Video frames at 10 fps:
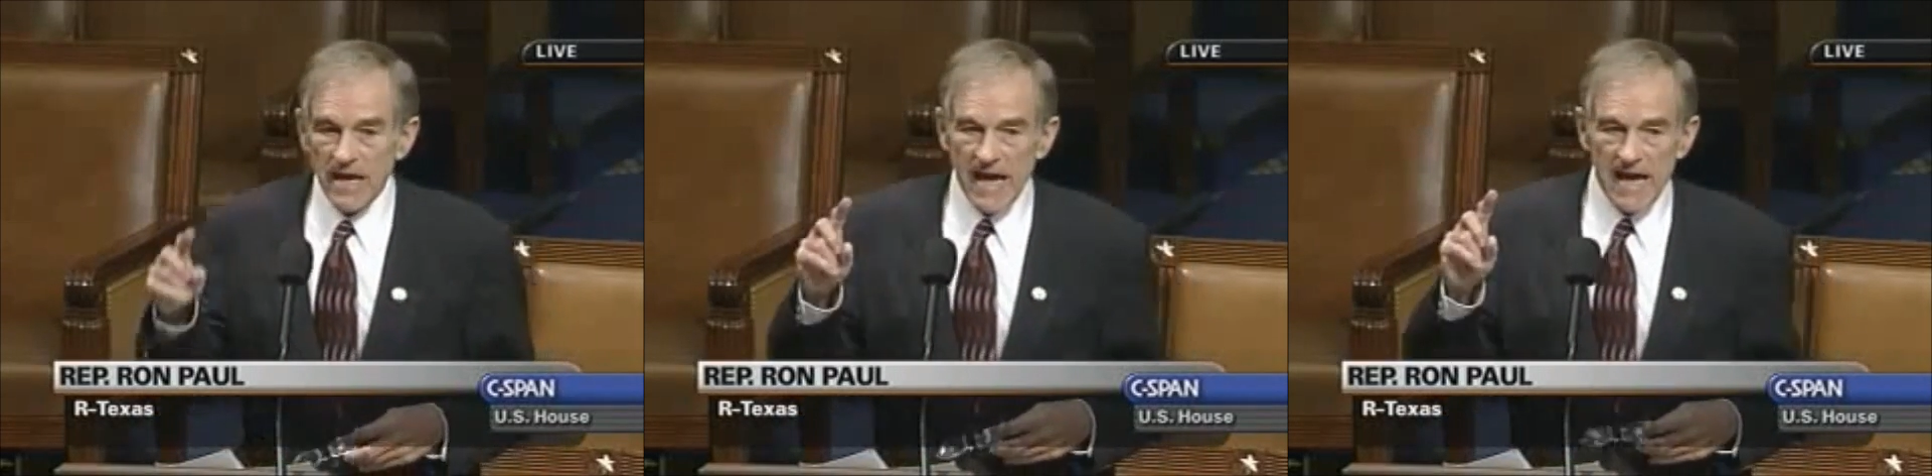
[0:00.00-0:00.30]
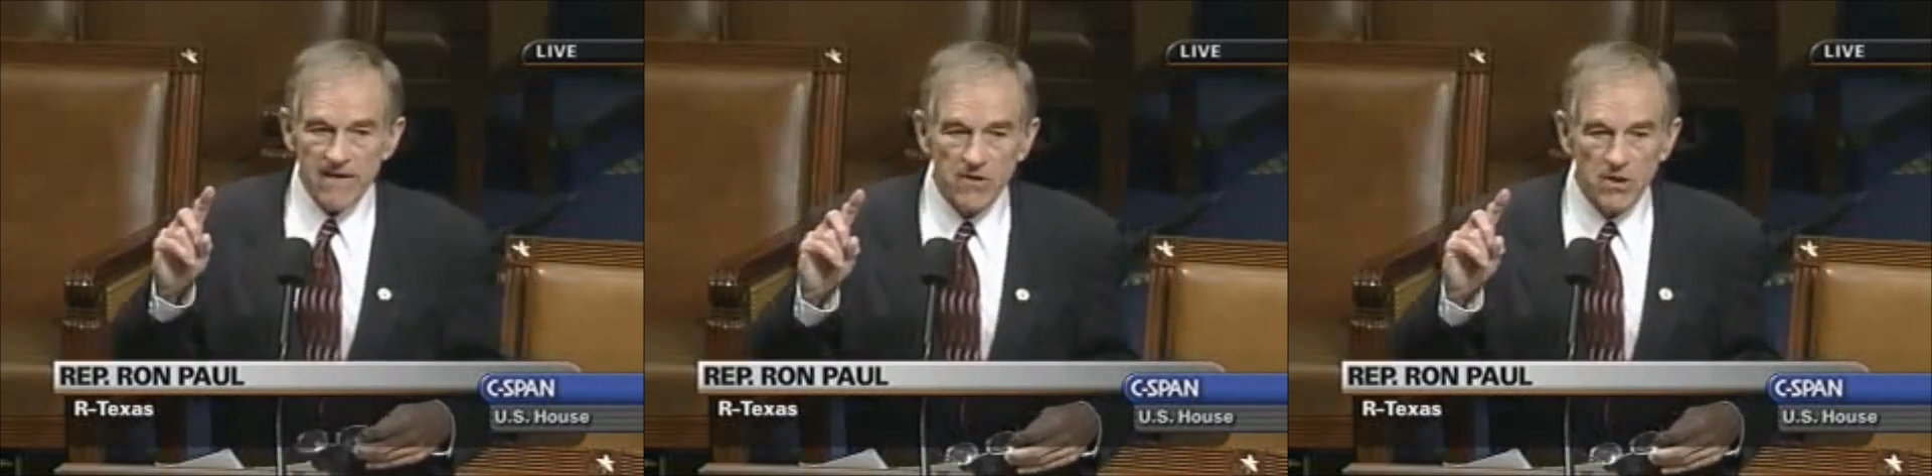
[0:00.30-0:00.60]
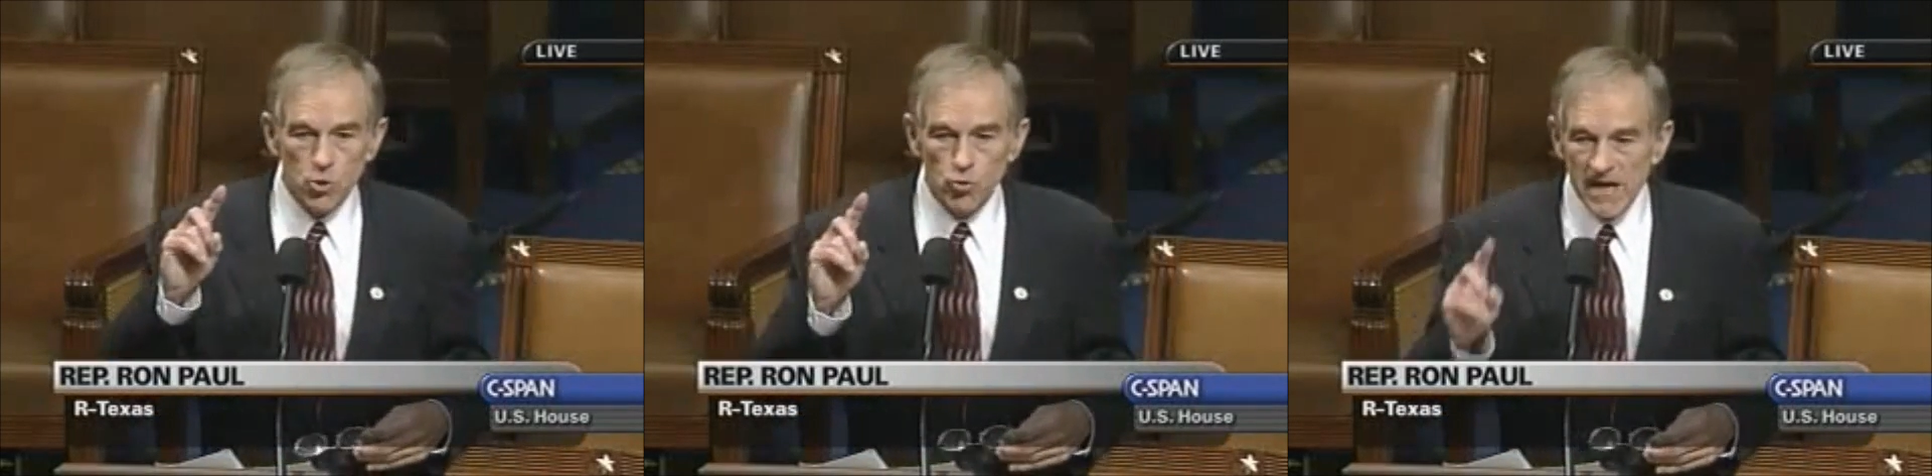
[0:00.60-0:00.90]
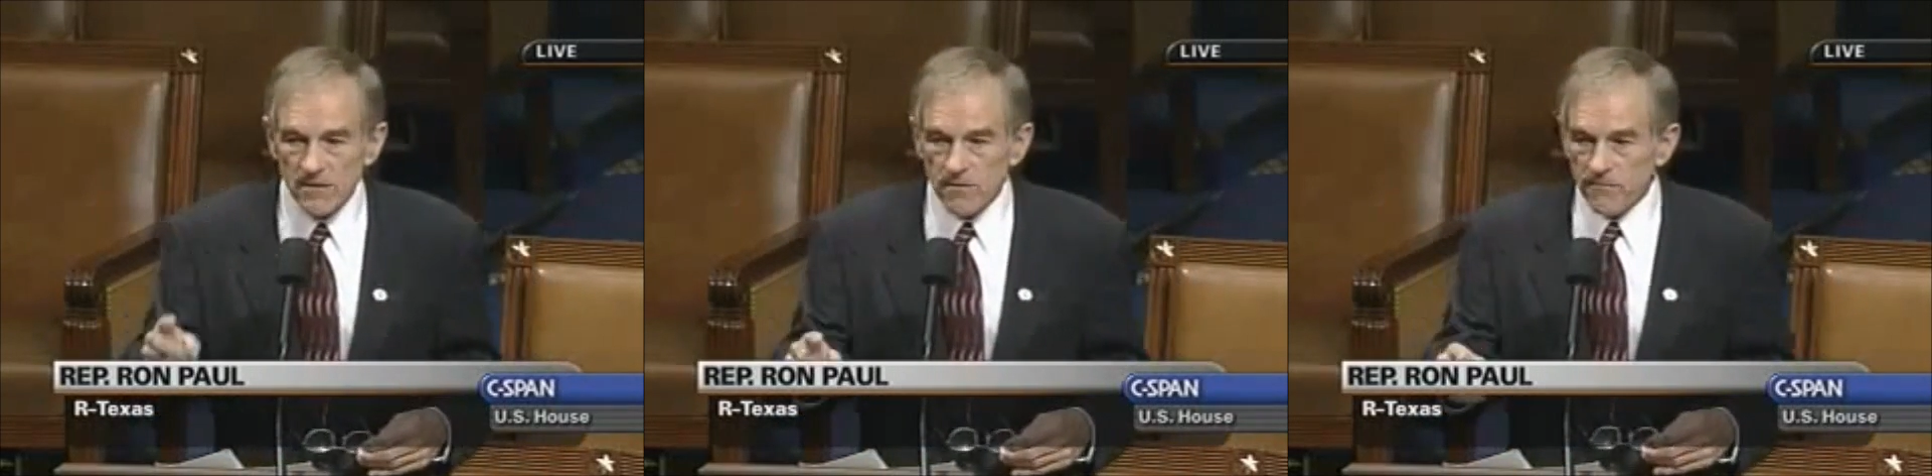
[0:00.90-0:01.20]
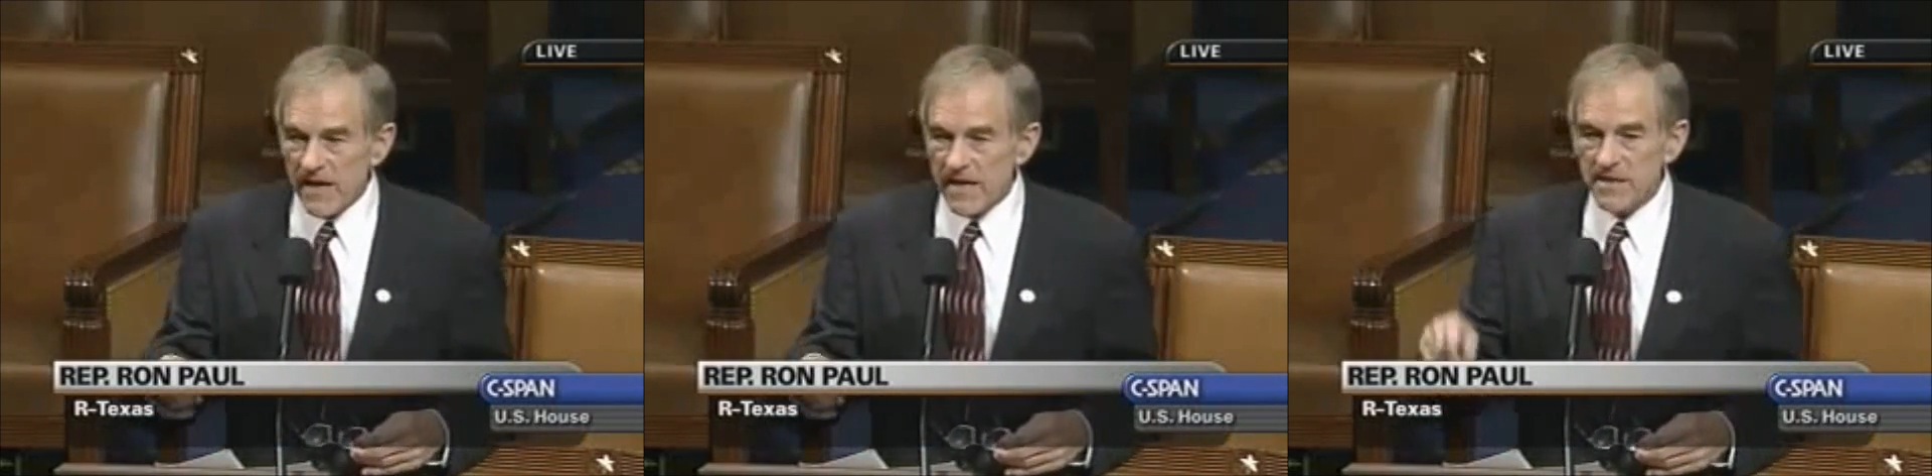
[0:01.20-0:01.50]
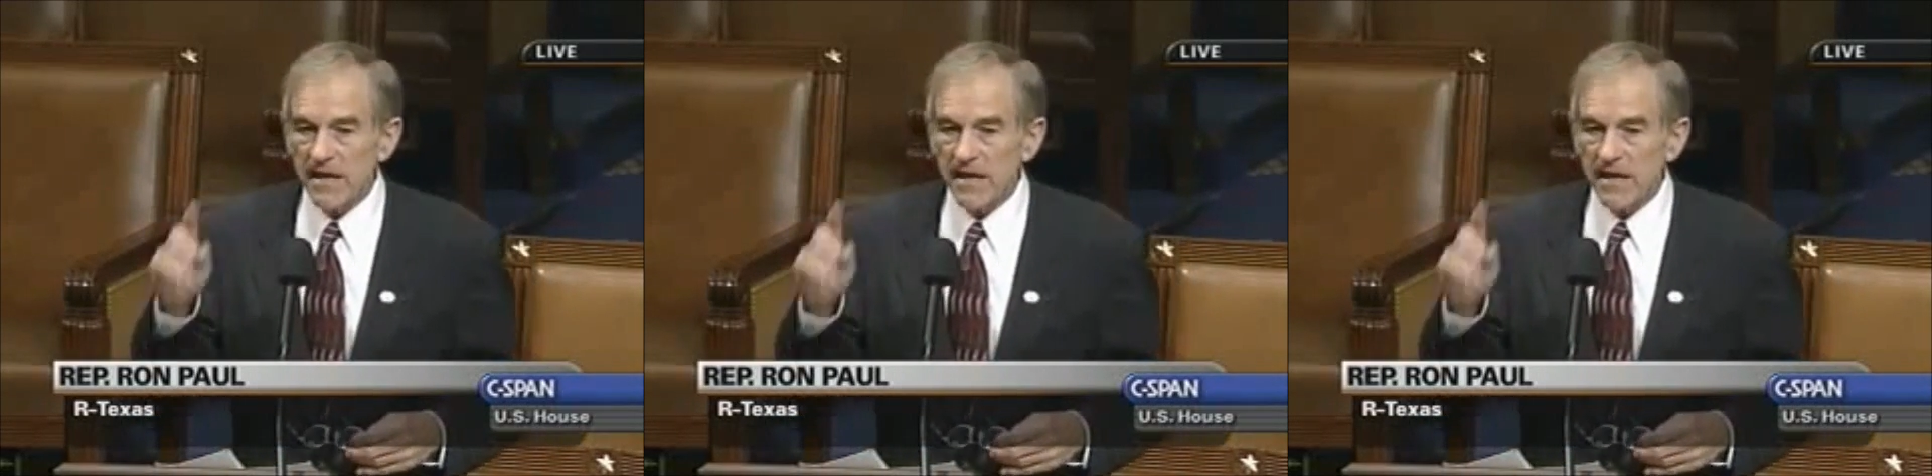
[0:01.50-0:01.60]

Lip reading: have greater faith